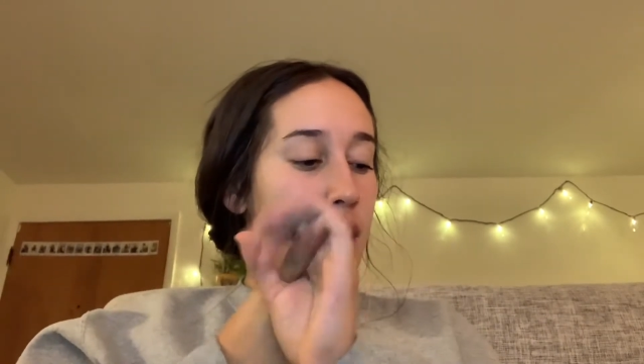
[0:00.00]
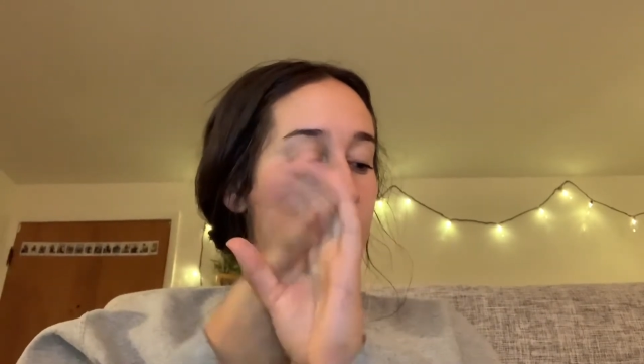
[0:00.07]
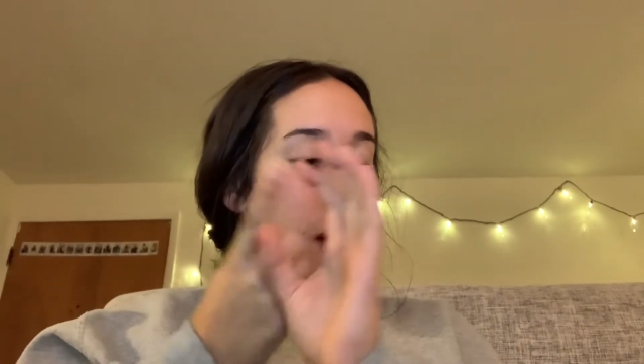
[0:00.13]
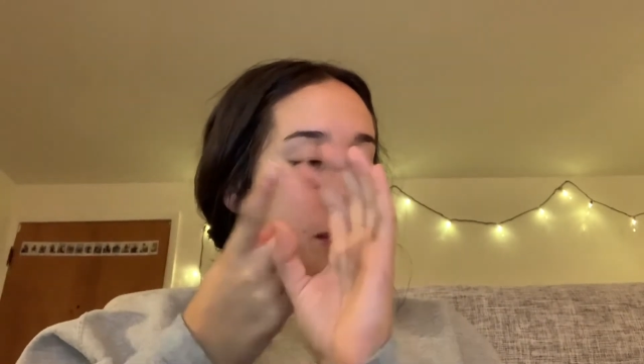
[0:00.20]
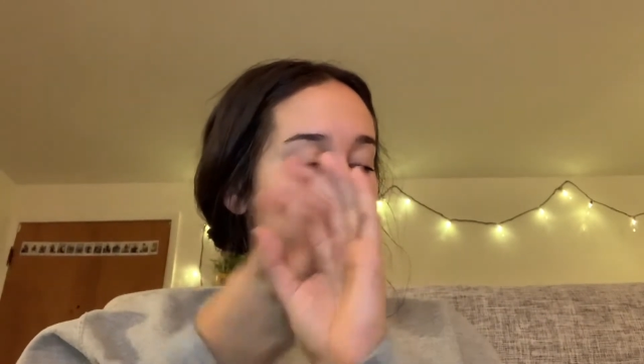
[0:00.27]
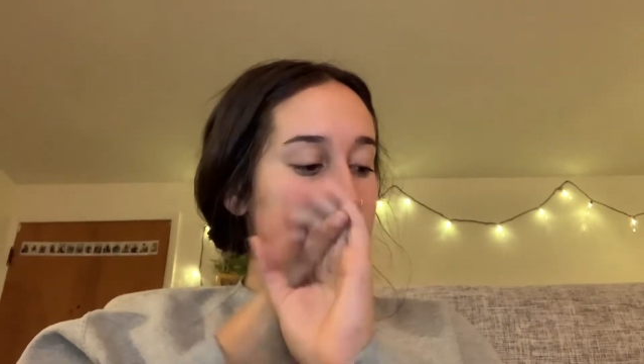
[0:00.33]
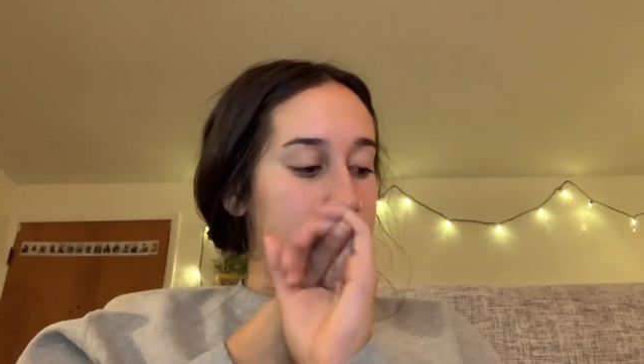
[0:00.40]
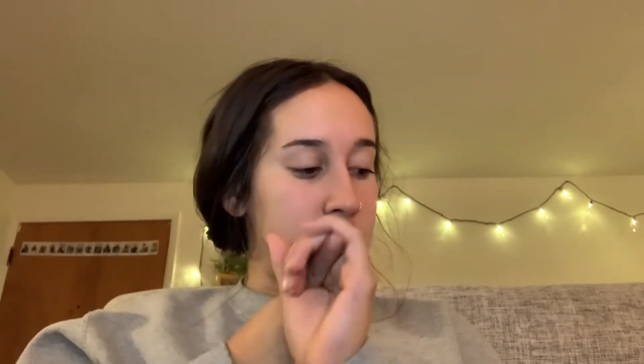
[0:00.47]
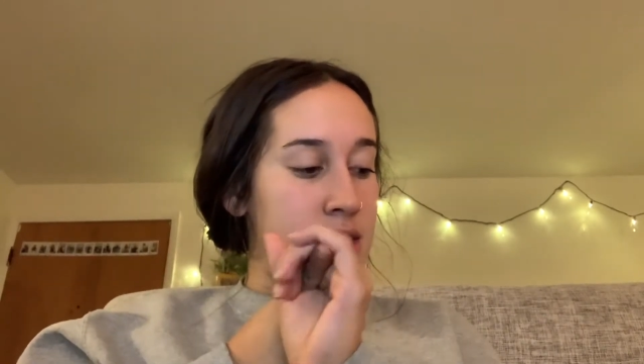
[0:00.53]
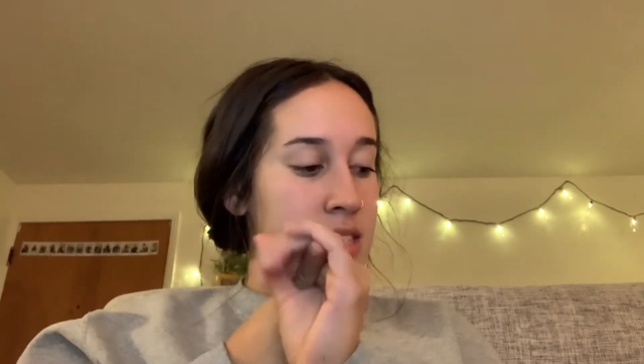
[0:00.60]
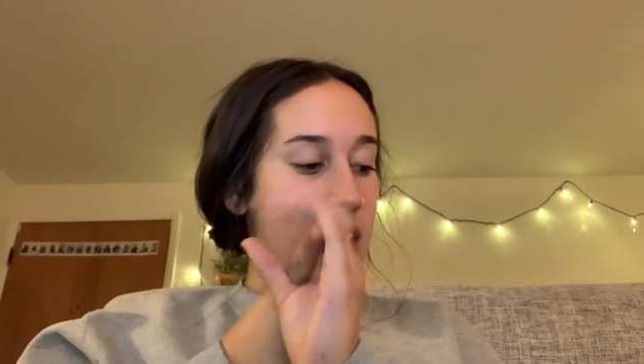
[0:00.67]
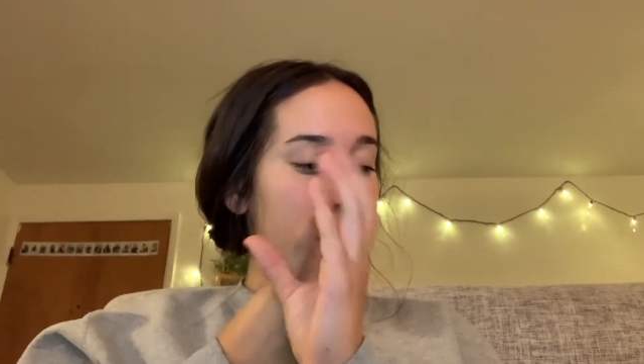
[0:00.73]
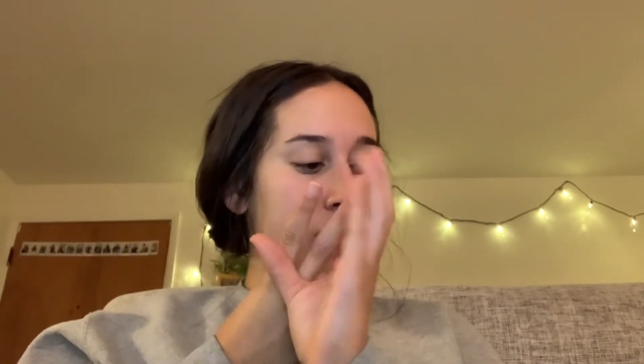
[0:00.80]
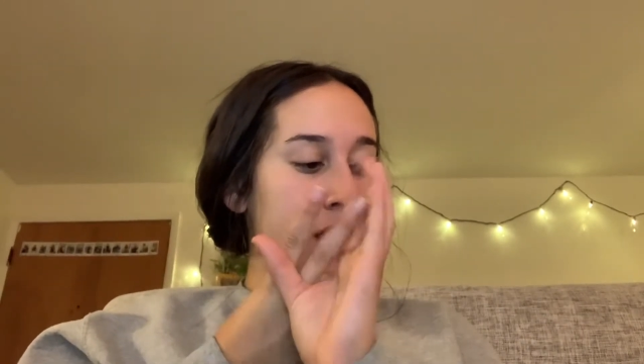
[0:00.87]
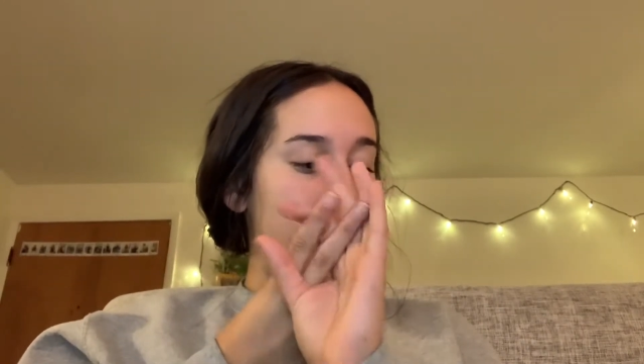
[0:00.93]
text to
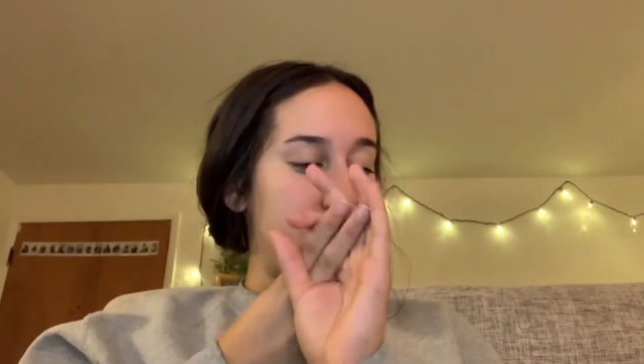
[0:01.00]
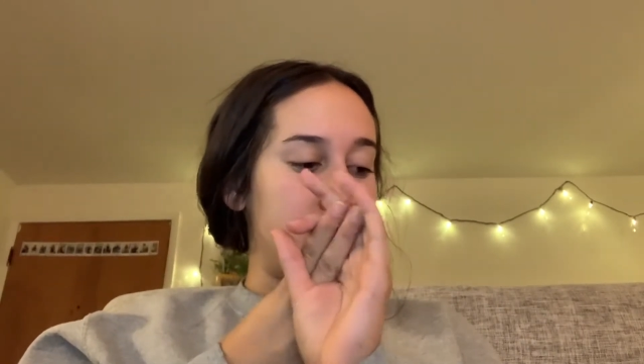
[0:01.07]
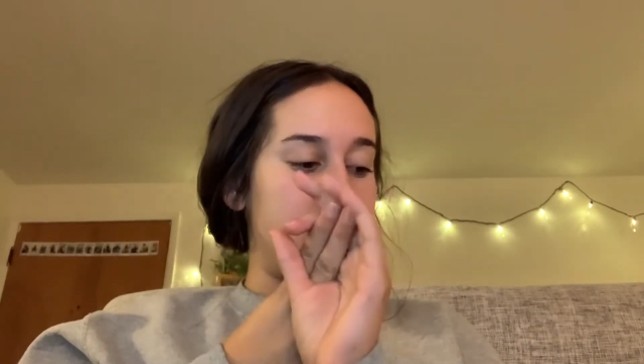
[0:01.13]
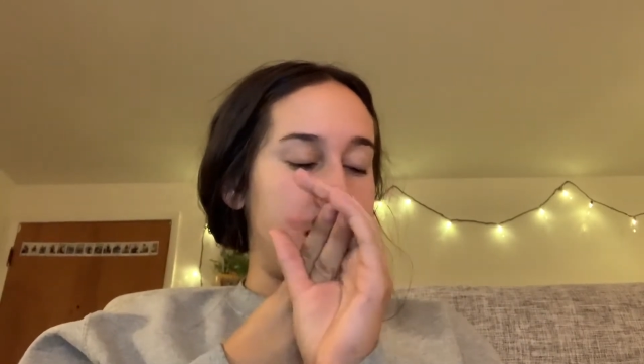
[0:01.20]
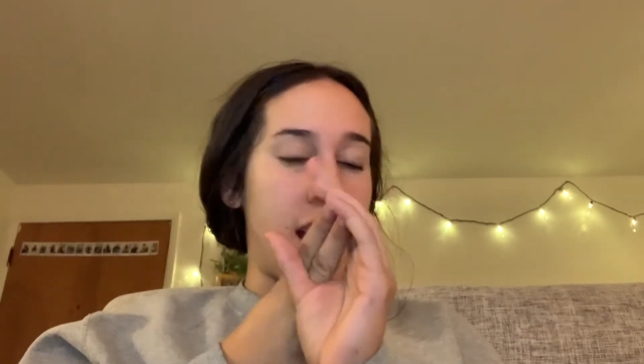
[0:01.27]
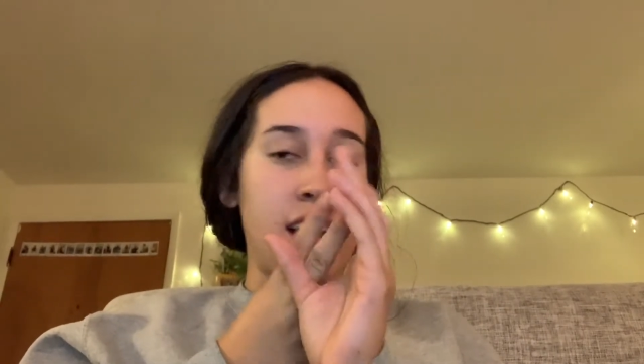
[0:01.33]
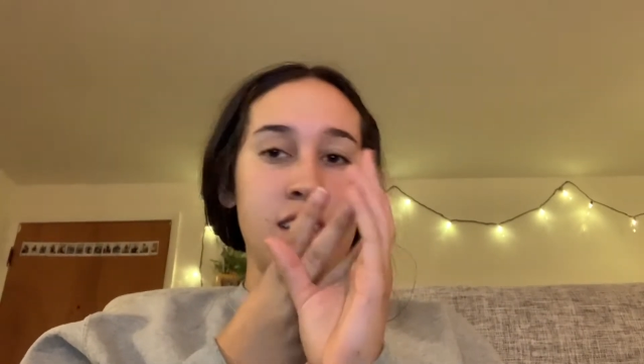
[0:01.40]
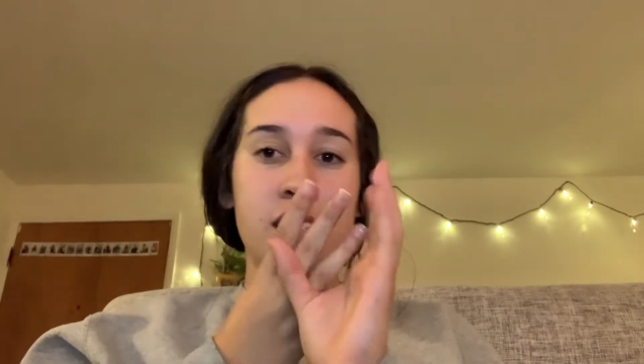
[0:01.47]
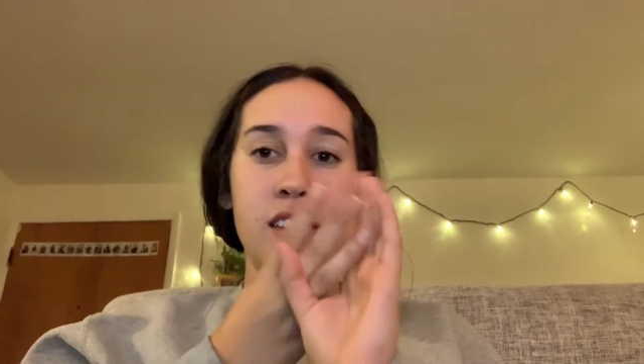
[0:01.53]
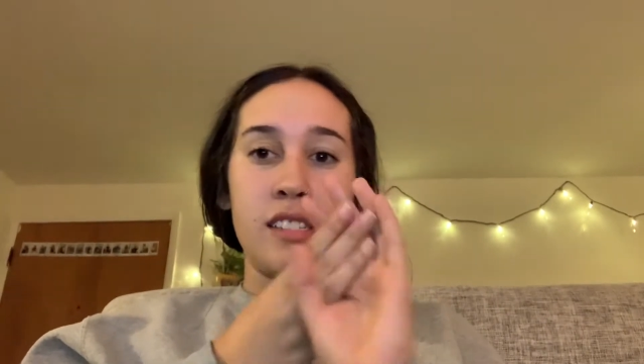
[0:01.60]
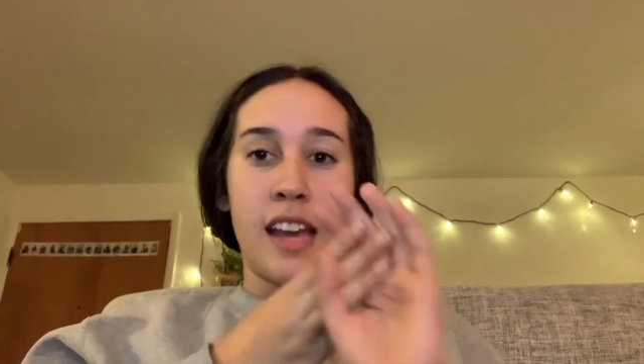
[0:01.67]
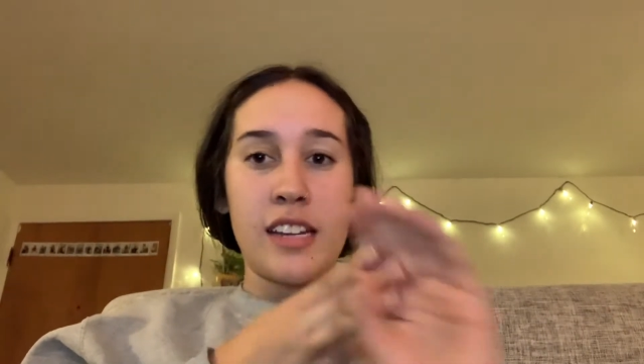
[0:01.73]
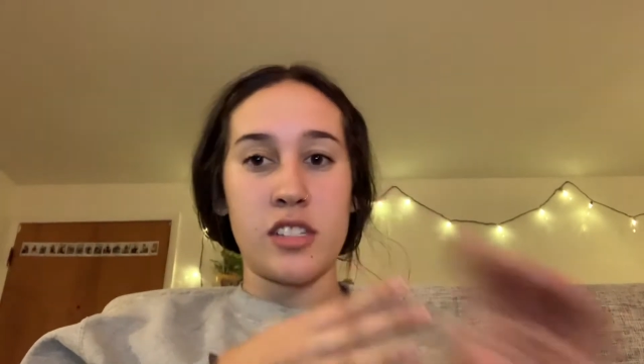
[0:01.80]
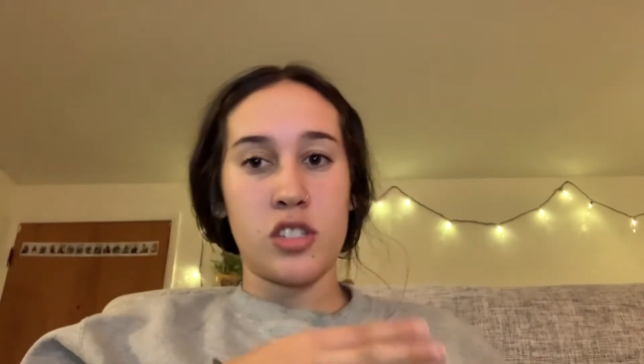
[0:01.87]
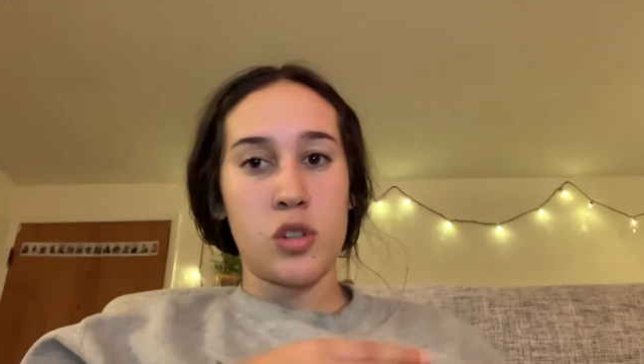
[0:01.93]
self, text to text, and
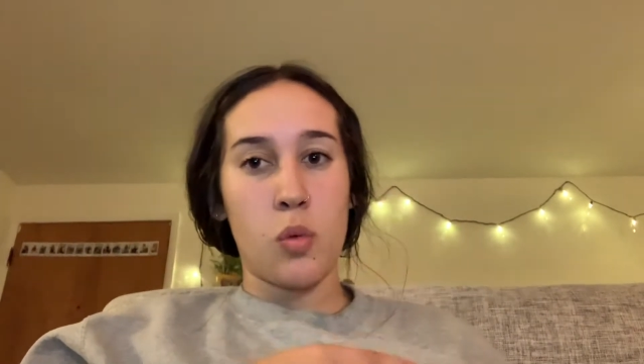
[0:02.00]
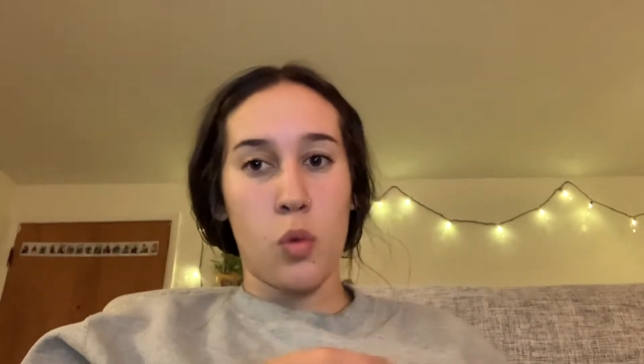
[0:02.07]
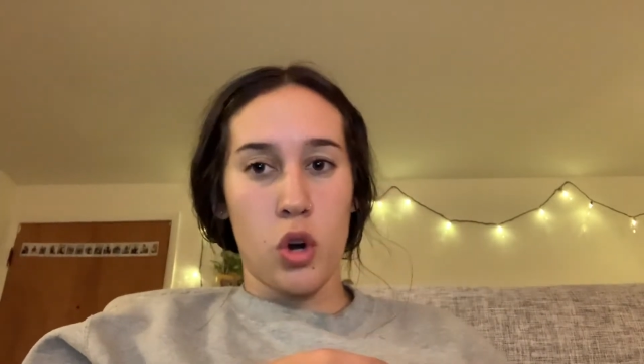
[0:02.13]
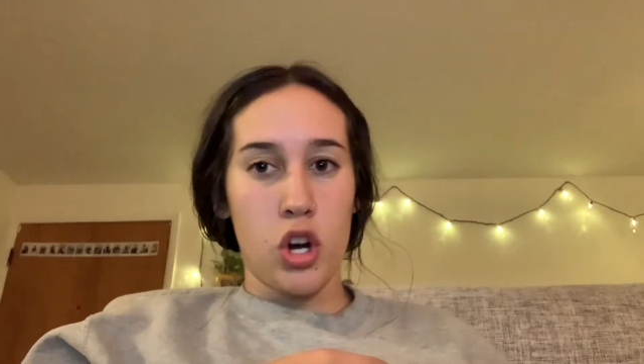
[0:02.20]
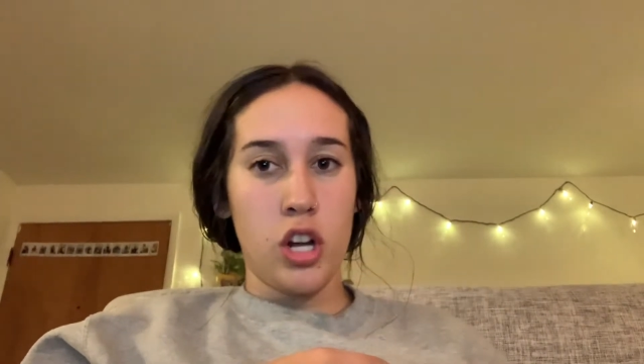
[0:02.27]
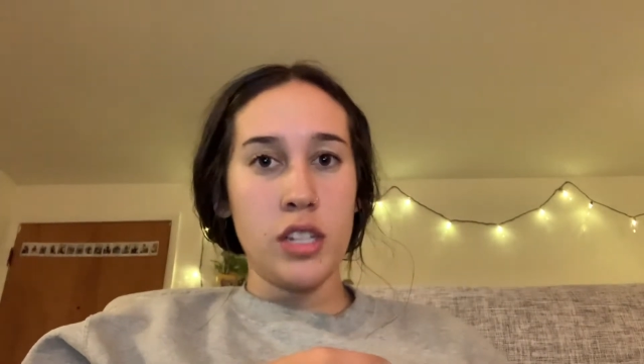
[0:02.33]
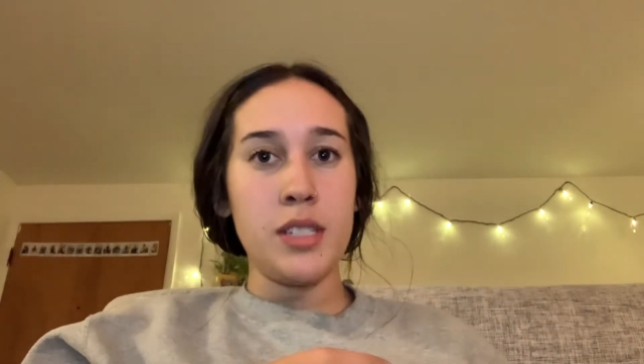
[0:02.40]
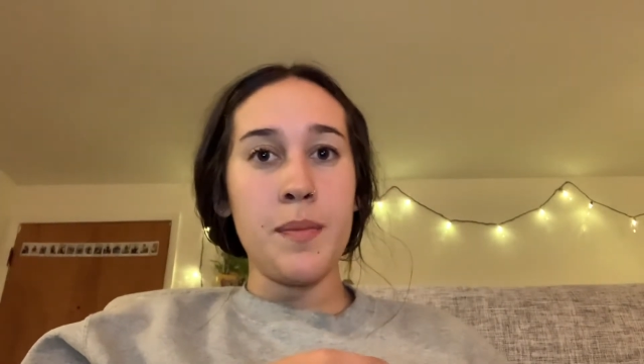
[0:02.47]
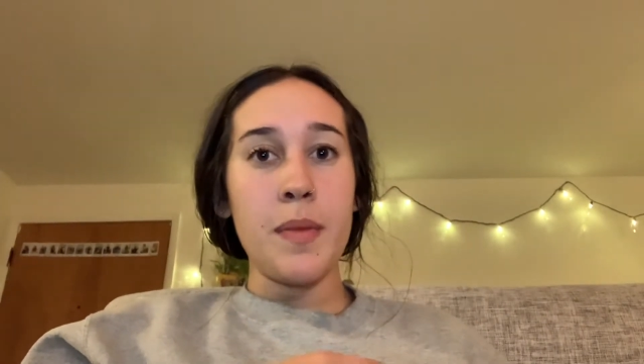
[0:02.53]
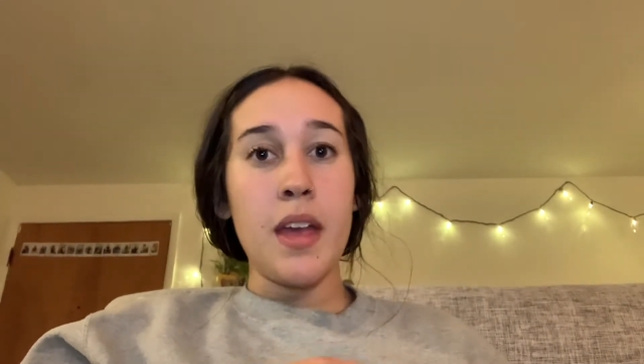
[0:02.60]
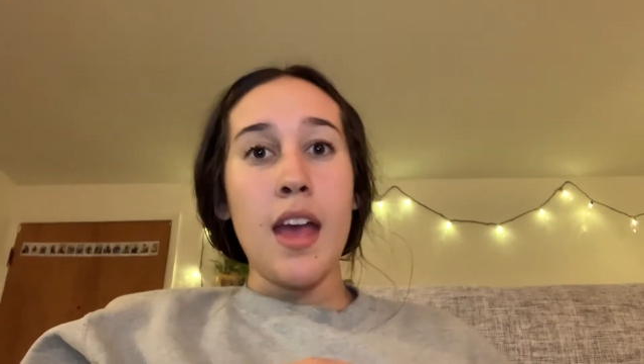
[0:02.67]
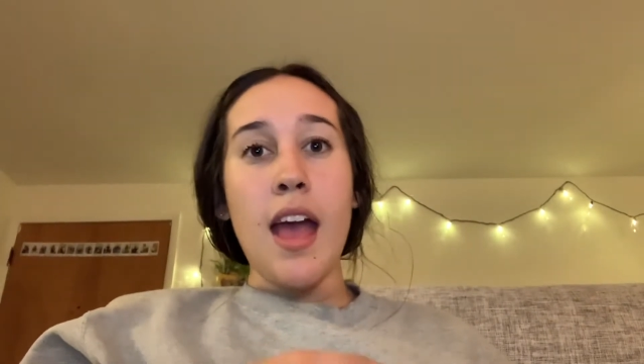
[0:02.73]
text to world,